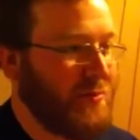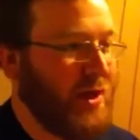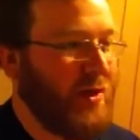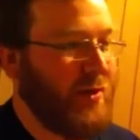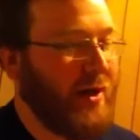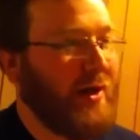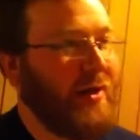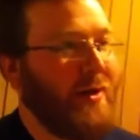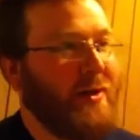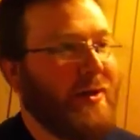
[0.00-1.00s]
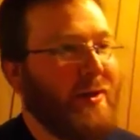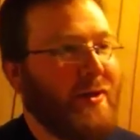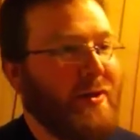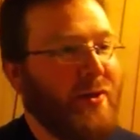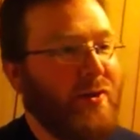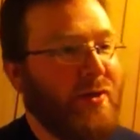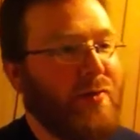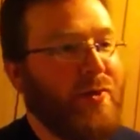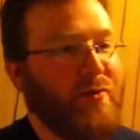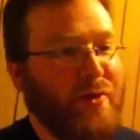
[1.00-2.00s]
anyway, the third
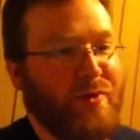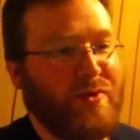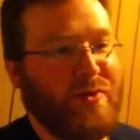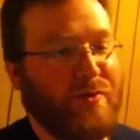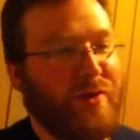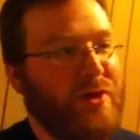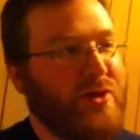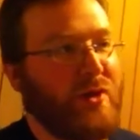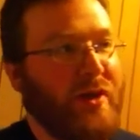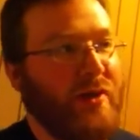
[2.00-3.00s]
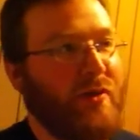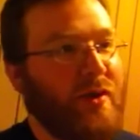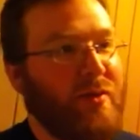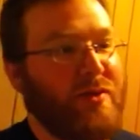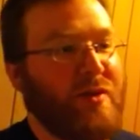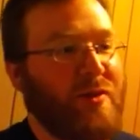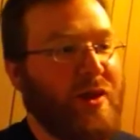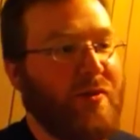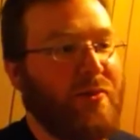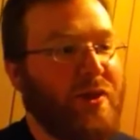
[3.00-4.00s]
movie was originally going to be something
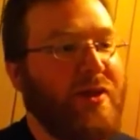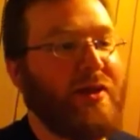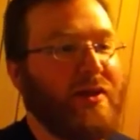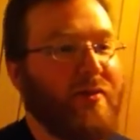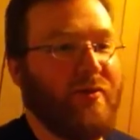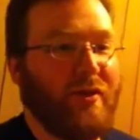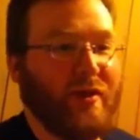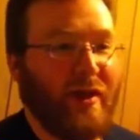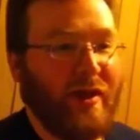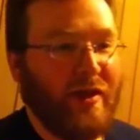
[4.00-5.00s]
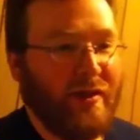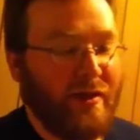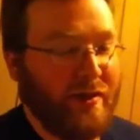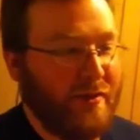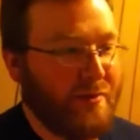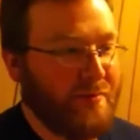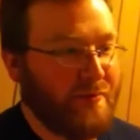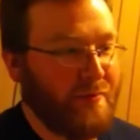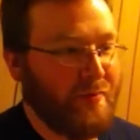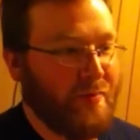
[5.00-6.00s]
completely different, and
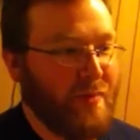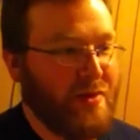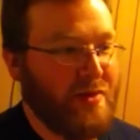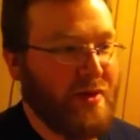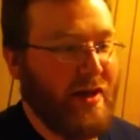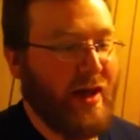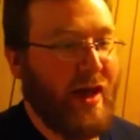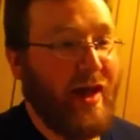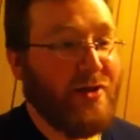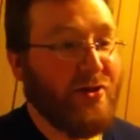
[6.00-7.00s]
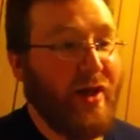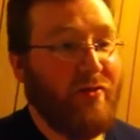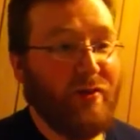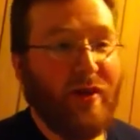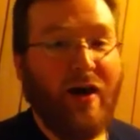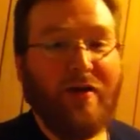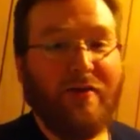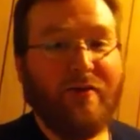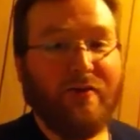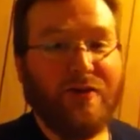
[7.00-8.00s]
I actually have a lot
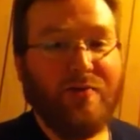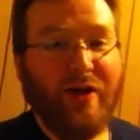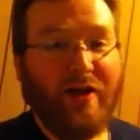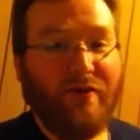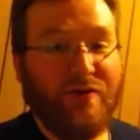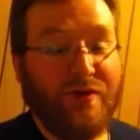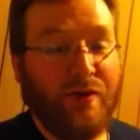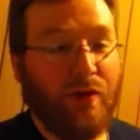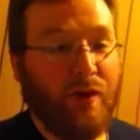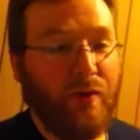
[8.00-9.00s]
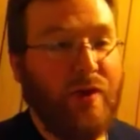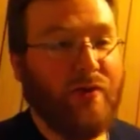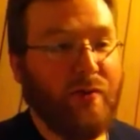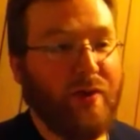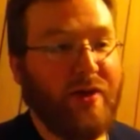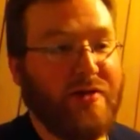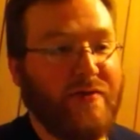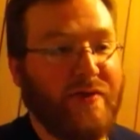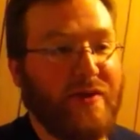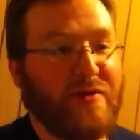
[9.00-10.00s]
of respect for Sigourney Weaver because
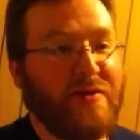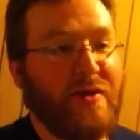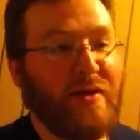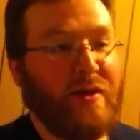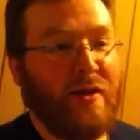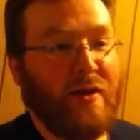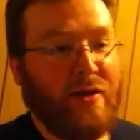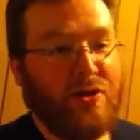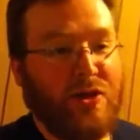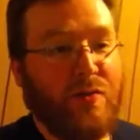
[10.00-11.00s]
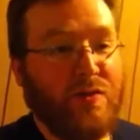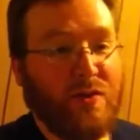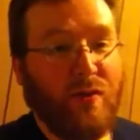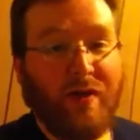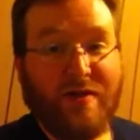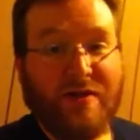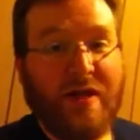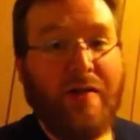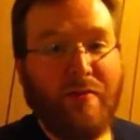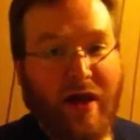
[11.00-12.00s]
of this. She was going to
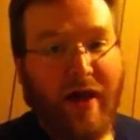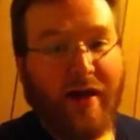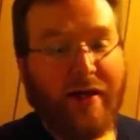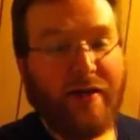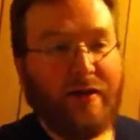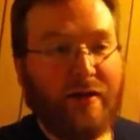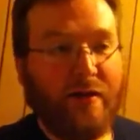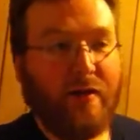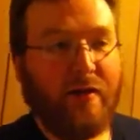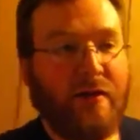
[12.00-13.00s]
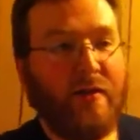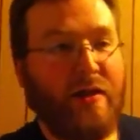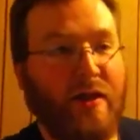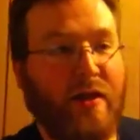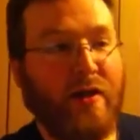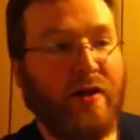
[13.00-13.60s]
step back. The